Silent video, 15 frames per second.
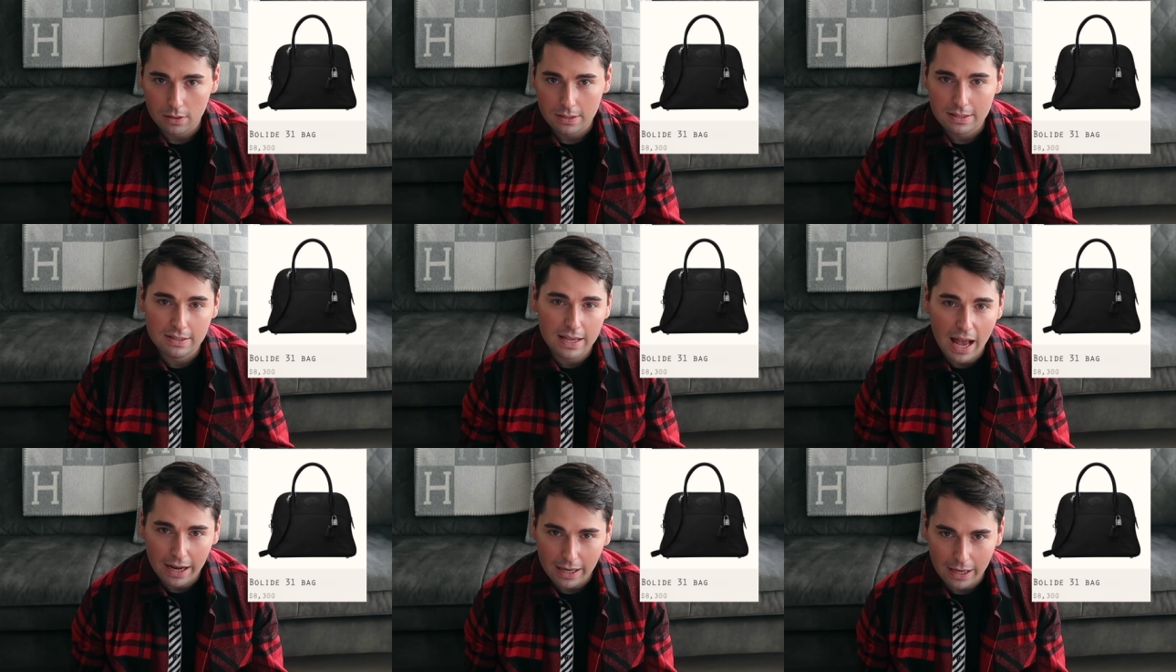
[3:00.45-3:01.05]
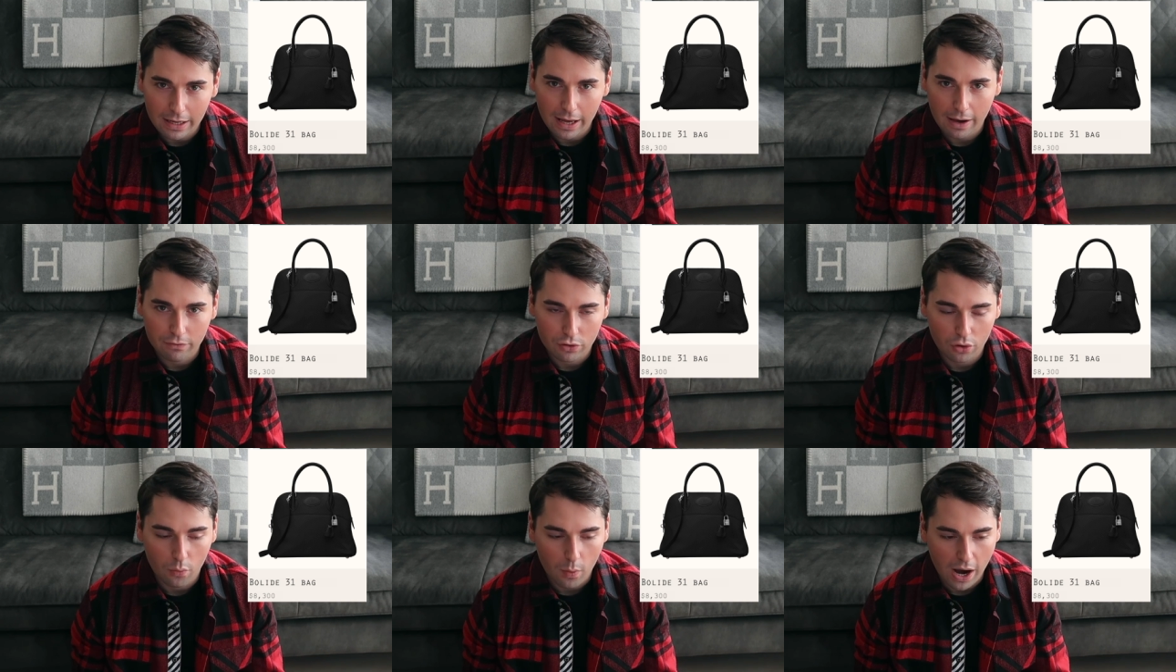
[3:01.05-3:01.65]
sagging
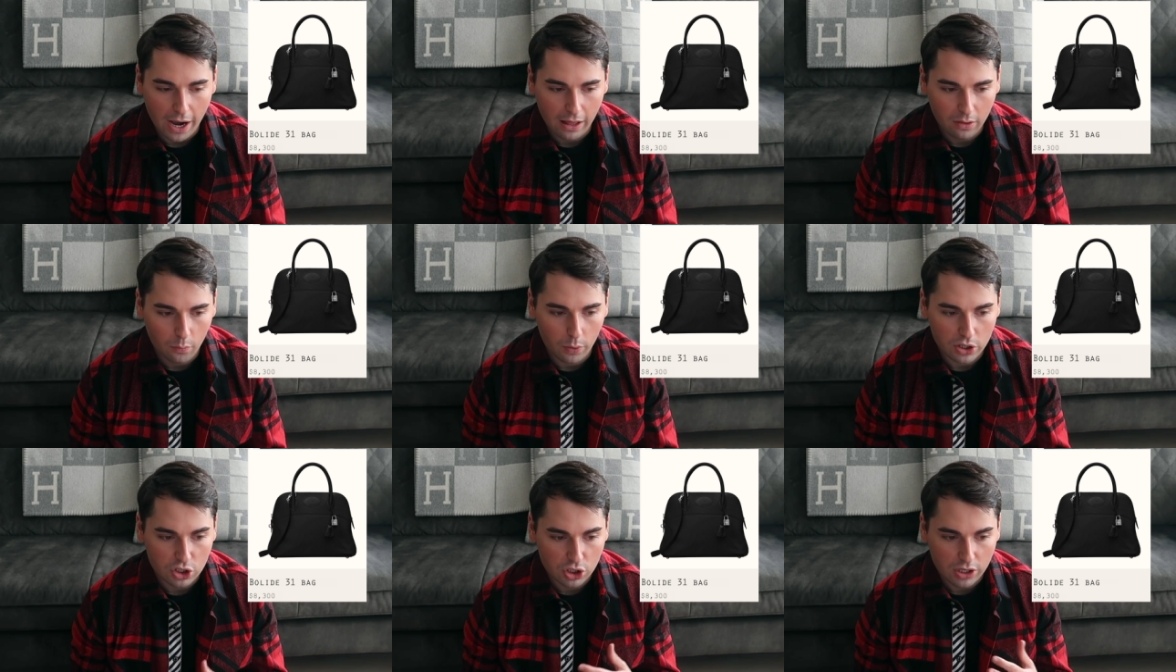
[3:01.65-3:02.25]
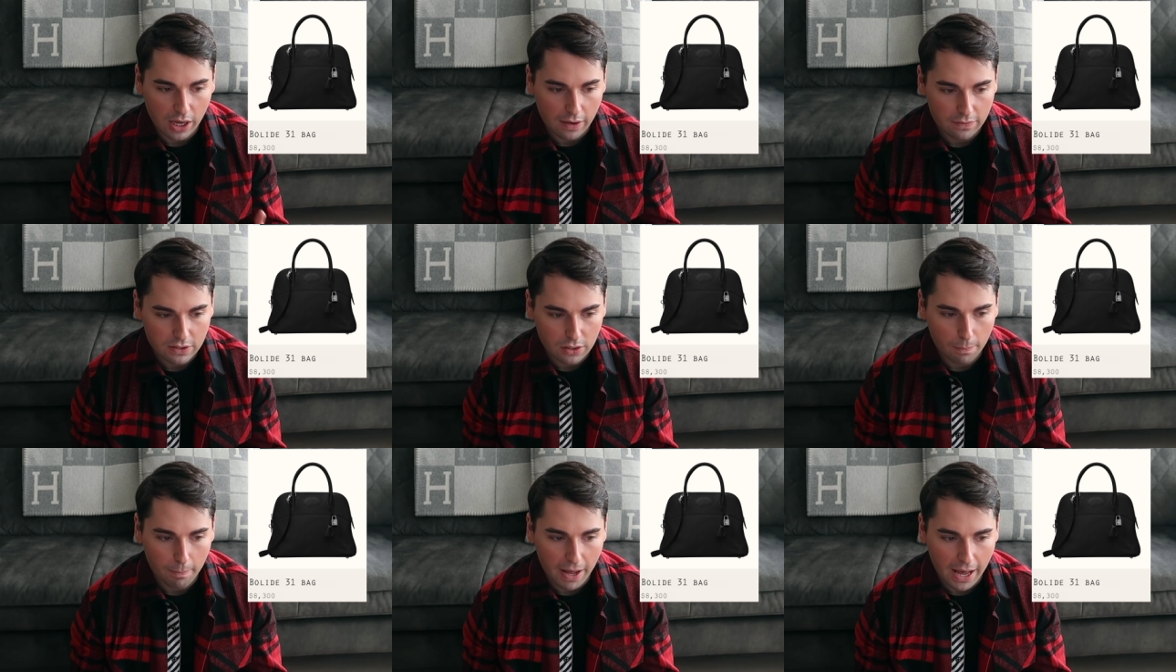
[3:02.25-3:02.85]
after a while, which gives
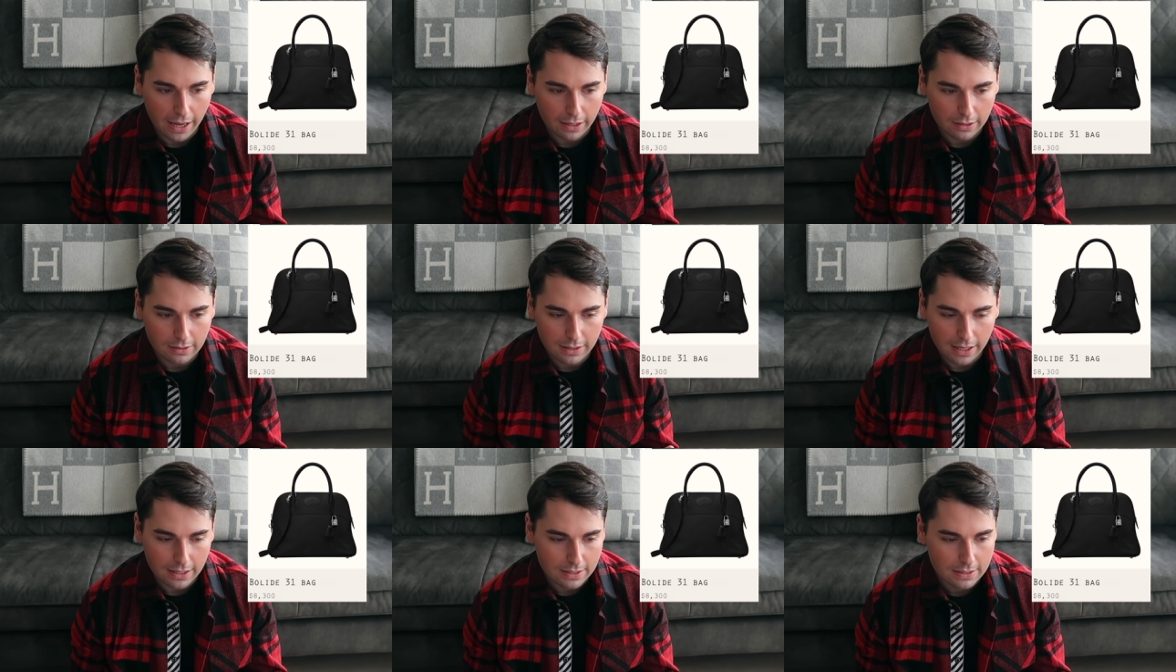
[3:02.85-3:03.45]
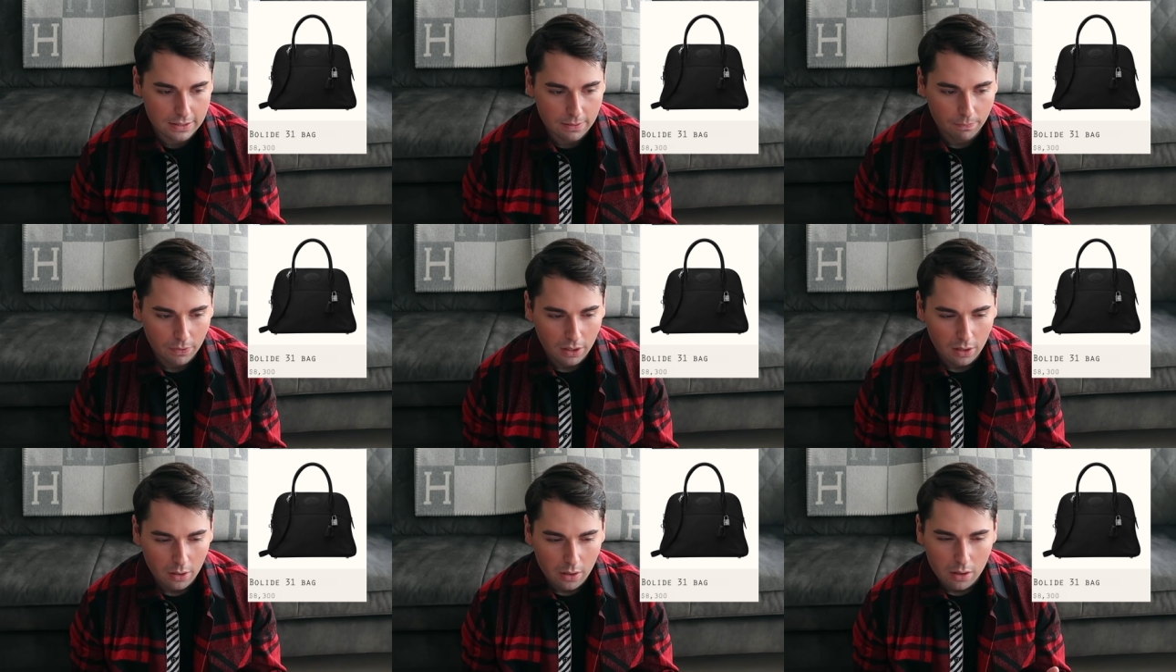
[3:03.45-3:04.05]
the bag this
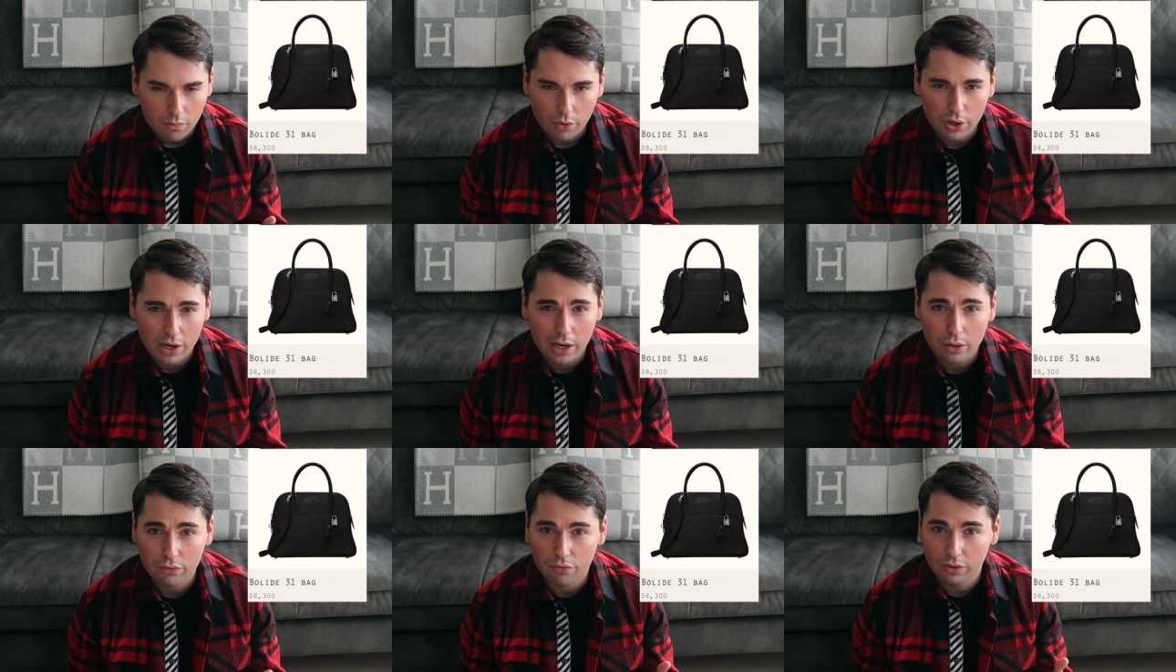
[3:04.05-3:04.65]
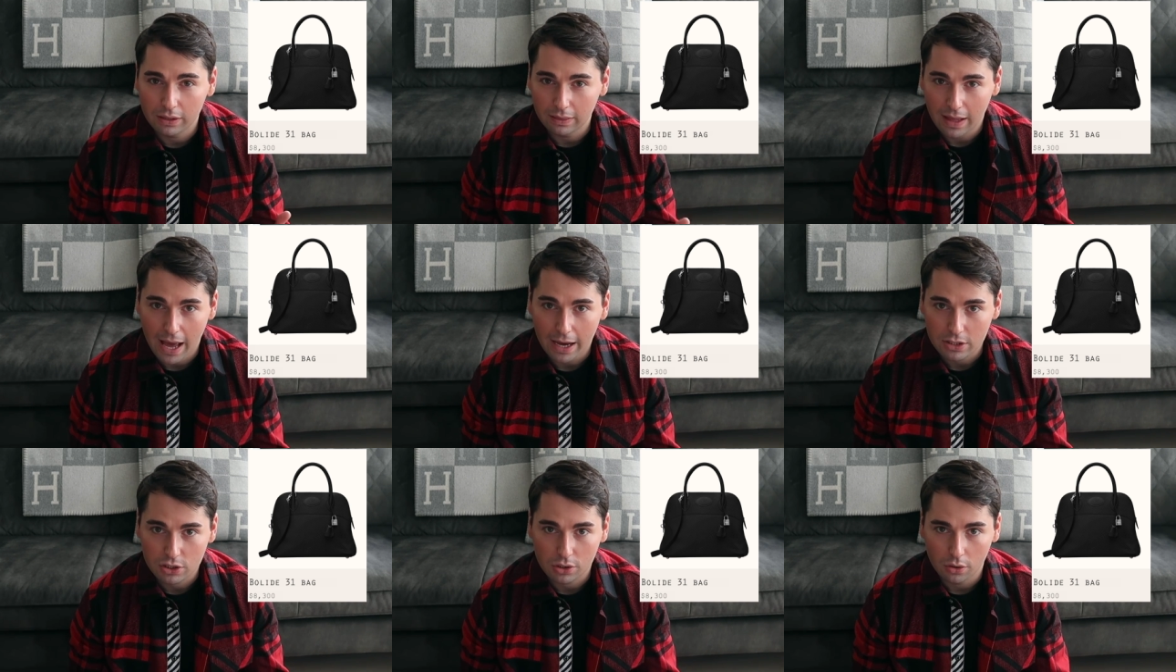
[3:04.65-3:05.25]
very kind of
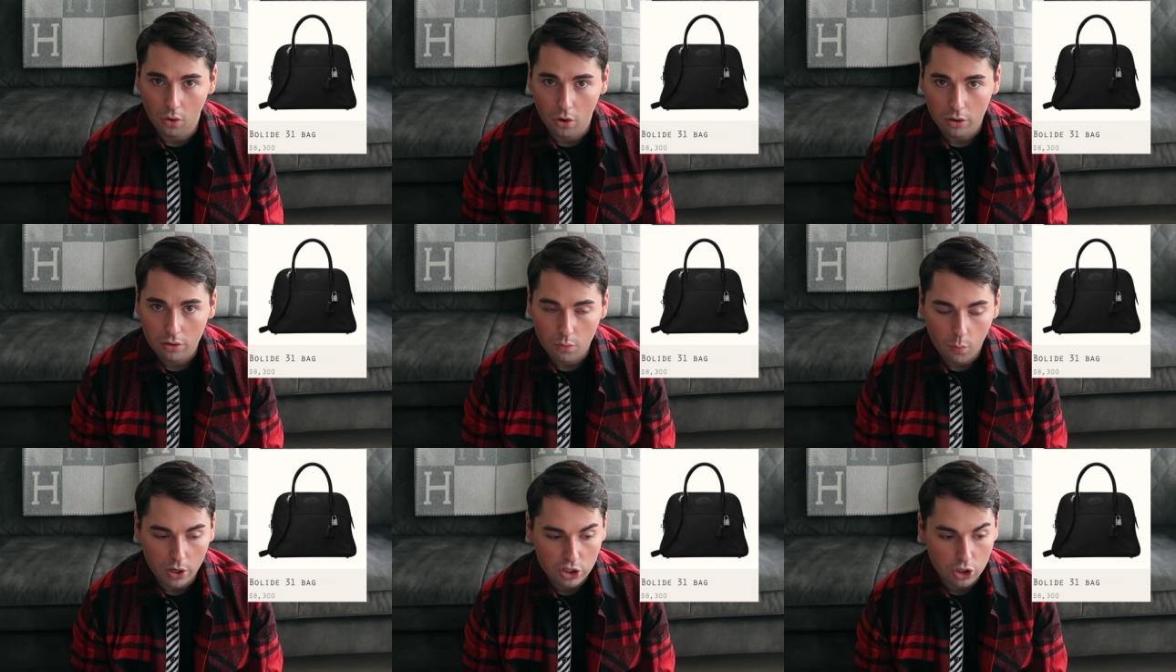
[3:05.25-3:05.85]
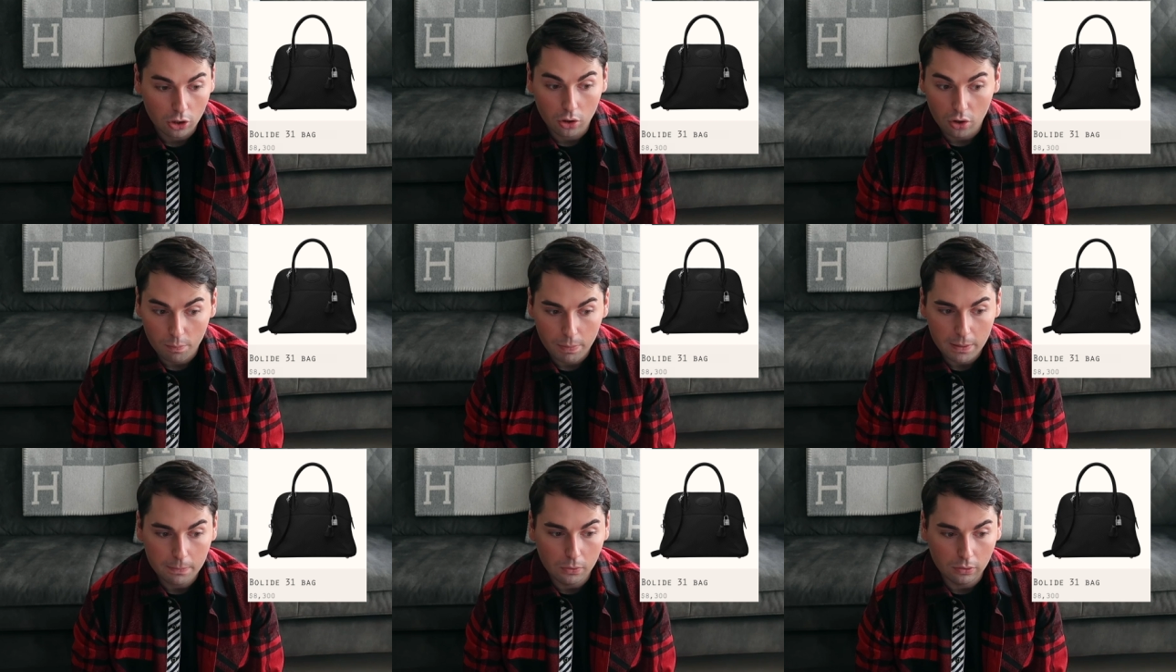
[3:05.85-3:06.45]
relaxed look, which a lot of
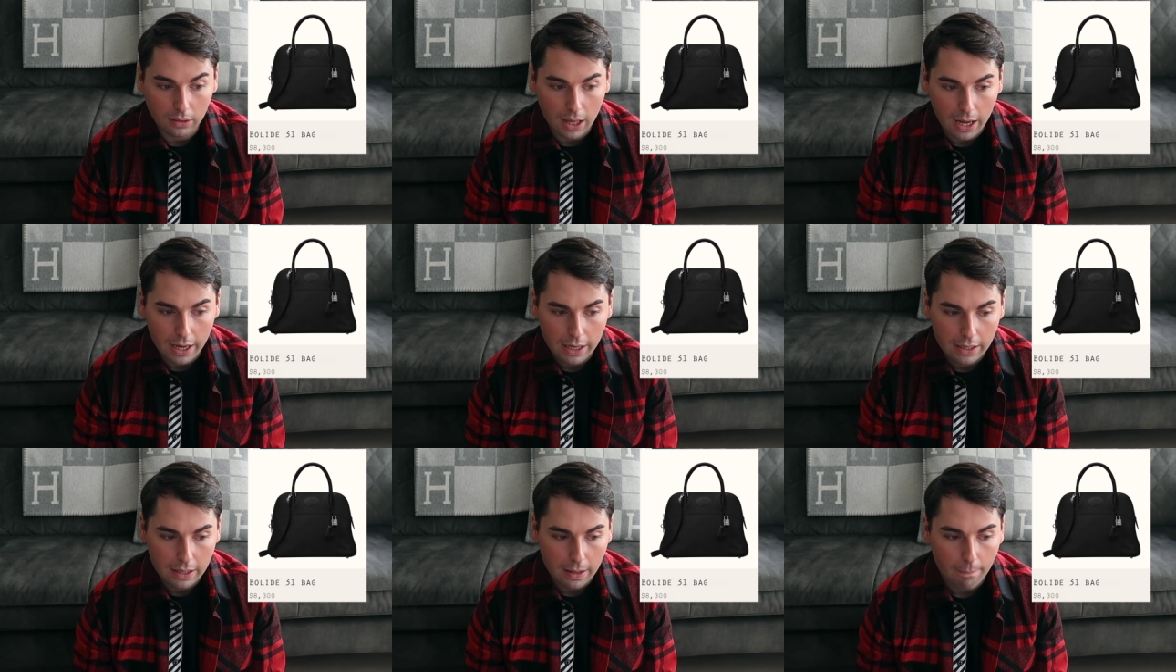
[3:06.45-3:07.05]
people like.